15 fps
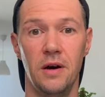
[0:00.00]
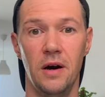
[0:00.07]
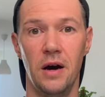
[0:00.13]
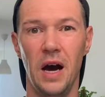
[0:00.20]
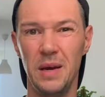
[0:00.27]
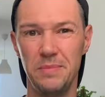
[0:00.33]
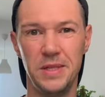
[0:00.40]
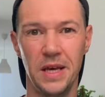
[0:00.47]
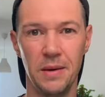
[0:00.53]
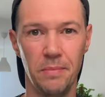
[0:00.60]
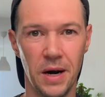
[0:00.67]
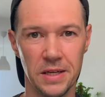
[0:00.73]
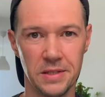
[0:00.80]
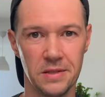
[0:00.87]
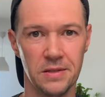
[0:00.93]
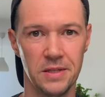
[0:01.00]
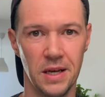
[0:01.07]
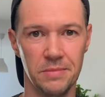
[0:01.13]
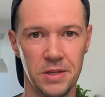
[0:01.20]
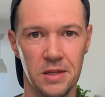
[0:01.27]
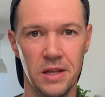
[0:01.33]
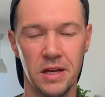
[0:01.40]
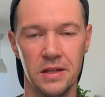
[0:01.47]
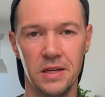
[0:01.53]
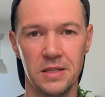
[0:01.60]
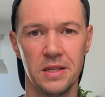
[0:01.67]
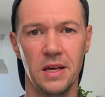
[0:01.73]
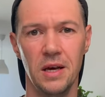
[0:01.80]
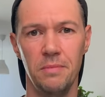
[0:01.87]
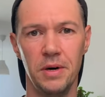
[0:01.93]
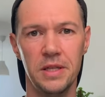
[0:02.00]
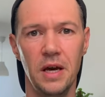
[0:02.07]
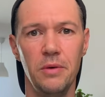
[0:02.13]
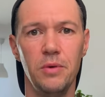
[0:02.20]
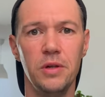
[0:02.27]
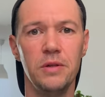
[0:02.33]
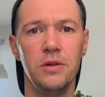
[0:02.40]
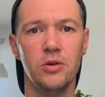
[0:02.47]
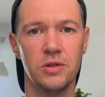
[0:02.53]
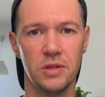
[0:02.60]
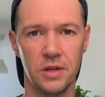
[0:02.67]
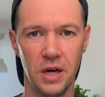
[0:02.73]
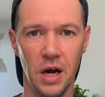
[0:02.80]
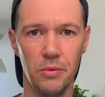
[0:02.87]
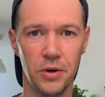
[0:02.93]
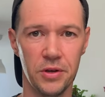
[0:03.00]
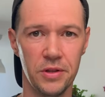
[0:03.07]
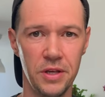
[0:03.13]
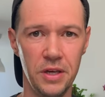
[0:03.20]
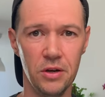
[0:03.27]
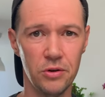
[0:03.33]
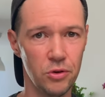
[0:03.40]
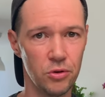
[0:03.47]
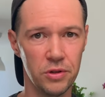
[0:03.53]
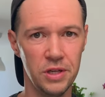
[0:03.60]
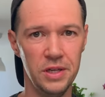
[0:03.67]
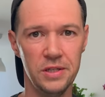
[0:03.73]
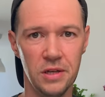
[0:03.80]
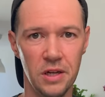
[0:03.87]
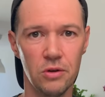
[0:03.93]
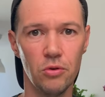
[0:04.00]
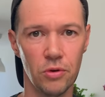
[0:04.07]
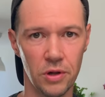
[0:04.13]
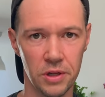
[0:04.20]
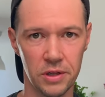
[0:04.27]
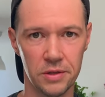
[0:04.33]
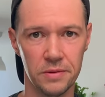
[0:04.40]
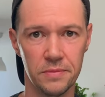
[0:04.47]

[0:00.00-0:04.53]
Eibsee Bus, something like this. But I will not cover it here, you can easily Google it.